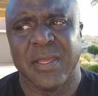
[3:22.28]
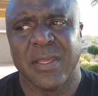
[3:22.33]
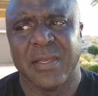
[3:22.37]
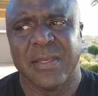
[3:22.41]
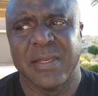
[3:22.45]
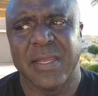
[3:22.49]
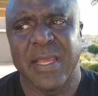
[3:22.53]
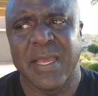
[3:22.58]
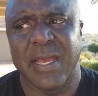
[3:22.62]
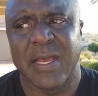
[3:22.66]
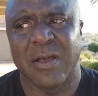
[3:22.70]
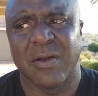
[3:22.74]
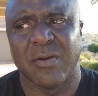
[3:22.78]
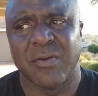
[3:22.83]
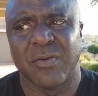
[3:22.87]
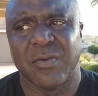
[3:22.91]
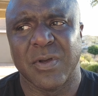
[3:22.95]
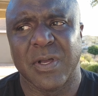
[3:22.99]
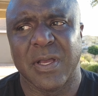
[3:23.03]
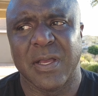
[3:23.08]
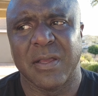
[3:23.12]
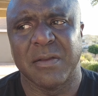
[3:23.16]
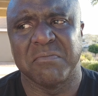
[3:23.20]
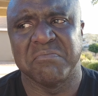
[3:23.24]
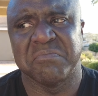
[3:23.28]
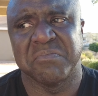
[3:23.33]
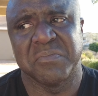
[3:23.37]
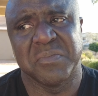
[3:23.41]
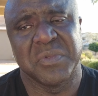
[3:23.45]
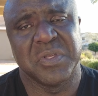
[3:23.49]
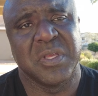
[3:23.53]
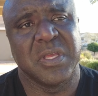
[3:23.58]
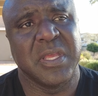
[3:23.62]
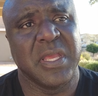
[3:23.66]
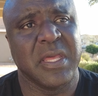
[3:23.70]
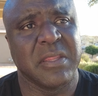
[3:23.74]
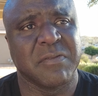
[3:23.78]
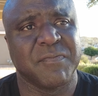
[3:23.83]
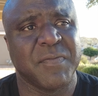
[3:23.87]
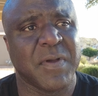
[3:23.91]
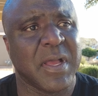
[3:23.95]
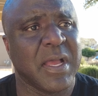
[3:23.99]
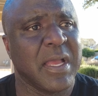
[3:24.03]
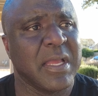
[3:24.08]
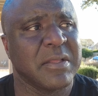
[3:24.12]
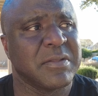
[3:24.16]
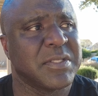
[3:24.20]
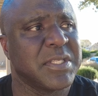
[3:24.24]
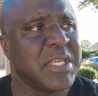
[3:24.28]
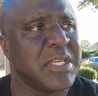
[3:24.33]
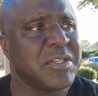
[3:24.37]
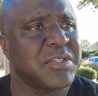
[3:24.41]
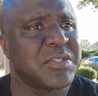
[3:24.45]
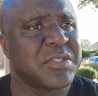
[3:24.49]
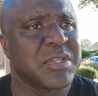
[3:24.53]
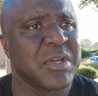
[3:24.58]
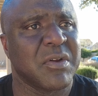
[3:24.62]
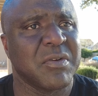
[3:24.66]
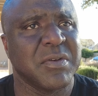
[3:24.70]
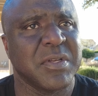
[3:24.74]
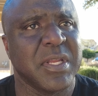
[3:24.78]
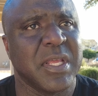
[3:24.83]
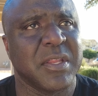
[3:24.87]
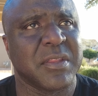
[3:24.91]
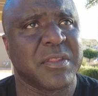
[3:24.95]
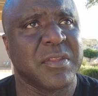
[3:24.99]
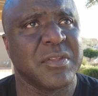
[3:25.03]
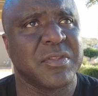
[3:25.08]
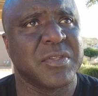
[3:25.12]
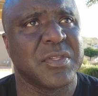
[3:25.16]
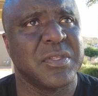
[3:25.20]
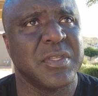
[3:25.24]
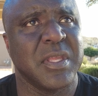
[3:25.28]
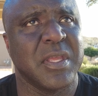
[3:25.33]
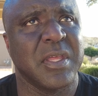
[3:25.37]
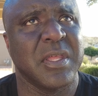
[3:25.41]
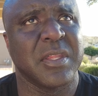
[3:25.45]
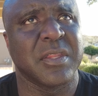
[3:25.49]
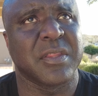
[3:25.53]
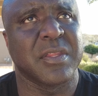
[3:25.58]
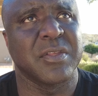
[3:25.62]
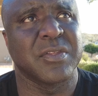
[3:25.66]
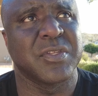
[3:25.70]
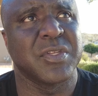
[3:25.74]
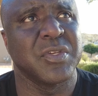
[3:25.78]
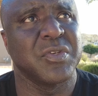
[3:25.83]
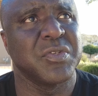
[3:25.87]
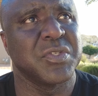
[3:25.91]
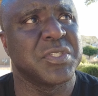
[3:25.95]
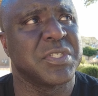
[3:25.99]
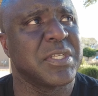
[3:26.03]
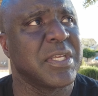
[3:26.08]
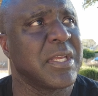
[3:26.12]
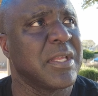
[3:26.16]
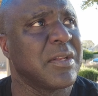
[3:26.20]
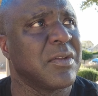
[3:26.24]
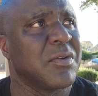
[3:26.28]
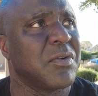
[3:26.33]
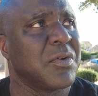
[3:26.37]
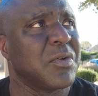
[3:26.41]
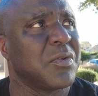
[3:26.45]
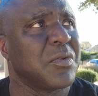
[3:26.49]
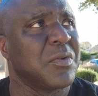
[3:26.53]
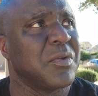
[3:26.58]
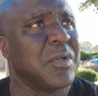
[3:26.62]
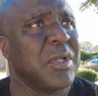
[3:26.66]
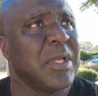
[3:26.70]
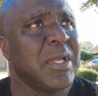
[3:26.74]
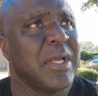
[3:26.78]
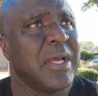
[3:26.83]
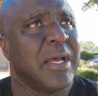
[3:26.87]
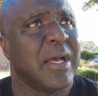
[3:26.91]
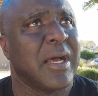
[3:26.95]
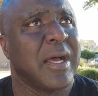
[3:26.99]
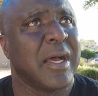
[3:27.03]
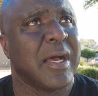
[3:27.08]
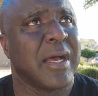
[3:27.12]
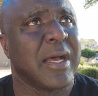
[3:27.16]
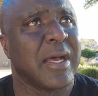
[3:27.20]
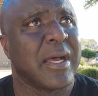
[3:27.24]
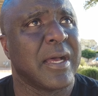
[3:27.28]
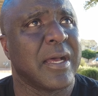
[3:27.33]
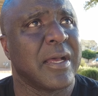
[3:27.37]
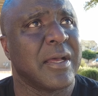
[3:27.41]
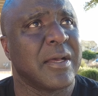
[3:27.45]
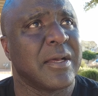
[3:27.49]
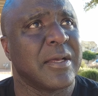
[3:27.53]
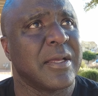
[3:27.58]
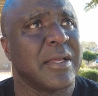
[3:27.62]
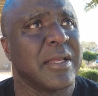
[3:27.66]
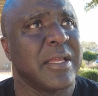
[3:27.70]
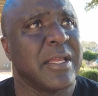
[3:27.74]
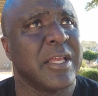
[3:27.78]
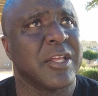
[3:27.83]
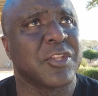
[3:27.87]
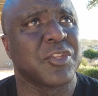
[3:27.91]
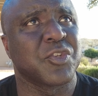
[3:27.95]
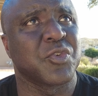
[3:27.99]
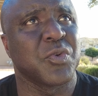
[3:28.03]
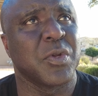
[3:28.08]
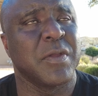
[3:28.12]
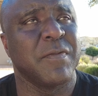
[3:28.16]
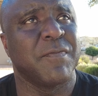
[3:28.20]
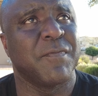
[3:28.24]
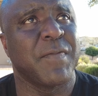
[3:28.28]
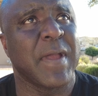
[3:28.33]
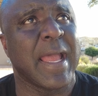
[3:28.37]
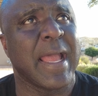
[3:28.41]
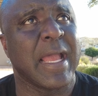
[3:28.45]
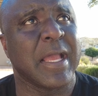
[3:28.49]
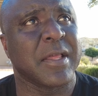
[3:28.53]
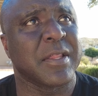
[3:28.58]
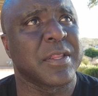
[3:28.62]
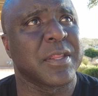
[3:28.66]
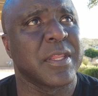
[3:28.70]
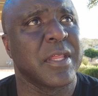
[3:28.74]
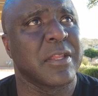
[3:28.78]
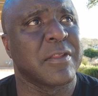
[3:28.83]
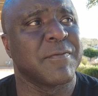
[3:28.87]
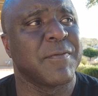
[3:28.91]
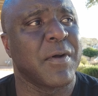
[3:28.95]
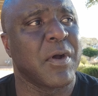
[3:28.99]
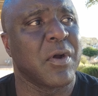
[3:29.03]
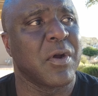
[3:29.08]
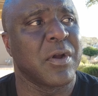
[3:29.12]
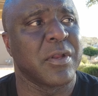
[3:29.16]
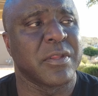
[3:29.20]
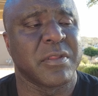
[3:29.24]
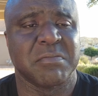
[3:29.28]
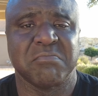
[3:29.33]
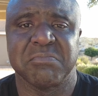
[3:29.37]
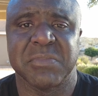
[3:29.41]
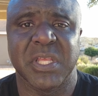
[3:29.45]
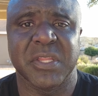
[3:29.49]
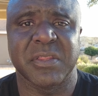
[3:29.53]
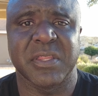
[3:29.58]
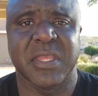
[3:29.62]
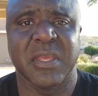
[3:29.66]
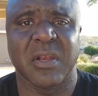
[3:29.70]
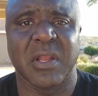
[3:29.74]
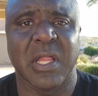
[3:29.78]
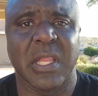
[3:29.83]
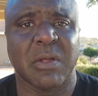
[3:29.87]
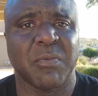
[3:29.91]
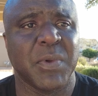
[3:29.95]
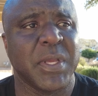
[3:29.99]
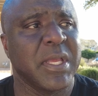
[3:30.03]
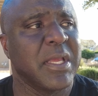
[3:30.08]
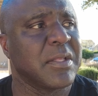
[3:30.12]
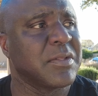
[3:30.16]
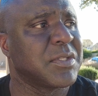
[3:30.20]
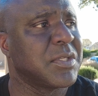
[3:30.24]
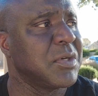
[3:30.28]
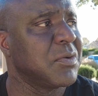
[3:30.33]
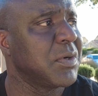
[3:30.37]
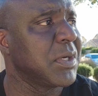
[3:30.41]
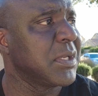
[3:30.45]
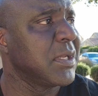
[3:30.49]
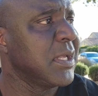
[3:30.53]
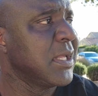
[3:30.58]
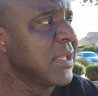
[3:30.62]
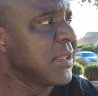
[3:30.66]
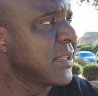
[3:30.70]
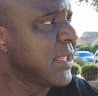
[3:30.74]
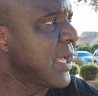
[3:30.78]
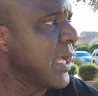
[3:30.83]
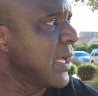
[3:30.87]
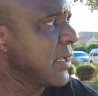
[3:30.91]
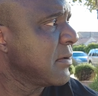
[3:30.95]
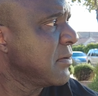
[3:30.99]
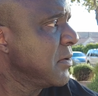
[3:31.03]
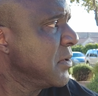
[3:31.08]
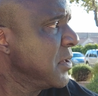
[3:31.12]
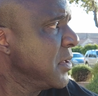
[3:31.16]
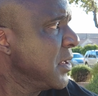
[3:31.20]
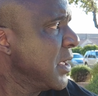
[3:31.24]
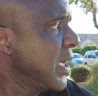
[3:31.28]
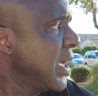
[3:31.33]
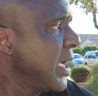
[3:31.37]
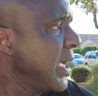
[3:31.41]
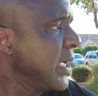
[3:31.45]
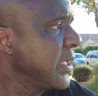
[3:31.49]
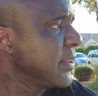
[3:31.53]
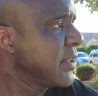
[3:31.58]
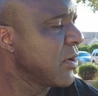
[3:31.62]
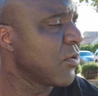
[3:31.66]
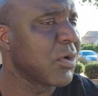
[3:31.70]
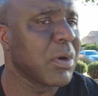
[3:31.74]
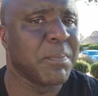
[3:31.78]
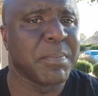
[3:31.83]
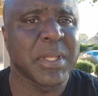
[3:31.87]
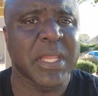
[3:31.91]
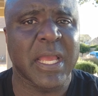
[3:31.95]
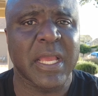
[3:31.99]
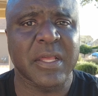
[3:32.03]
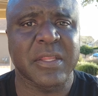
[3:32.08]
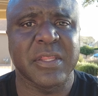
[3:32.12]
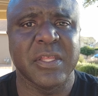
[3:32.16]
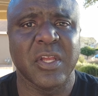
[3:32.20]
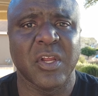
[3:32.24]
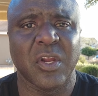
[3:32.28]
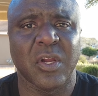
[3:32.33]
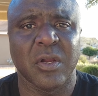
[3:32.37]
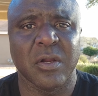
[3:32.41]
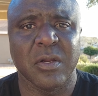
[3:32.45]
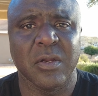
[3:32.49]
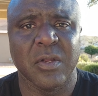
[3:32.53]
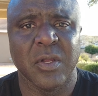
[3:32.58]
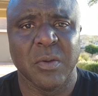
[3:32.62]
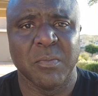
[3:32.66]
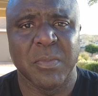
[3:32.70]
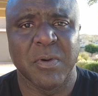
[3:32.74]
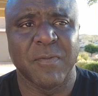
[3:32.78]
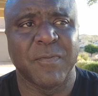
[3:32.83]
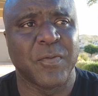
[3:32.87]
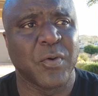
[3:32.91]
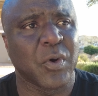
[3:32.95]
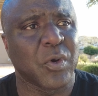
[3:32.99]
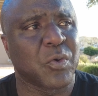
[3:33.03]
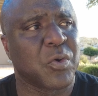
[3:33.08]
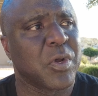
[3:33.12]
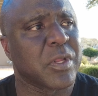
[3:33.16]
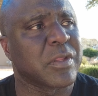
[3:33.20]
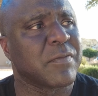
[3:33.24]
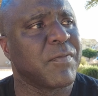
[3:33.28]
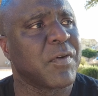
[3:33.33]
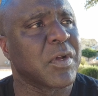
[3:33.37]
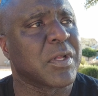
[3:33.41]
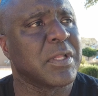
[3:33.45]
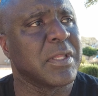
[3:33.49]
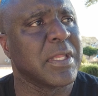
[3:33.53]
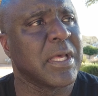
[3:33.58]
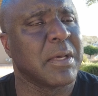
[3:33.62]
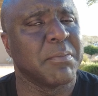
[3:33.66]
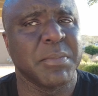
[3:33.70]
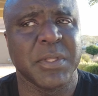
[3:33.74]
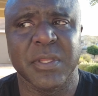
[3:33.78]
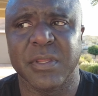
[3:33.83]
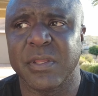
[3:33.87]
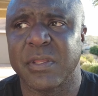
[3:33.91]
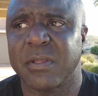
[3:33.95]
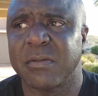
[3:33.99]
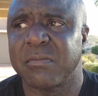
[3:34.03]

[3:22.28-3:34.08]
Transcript: Now, it's fine. Teach certain institutional uh, history facts as far as let's get all the way into it that hey there were blacks here before christopher columbus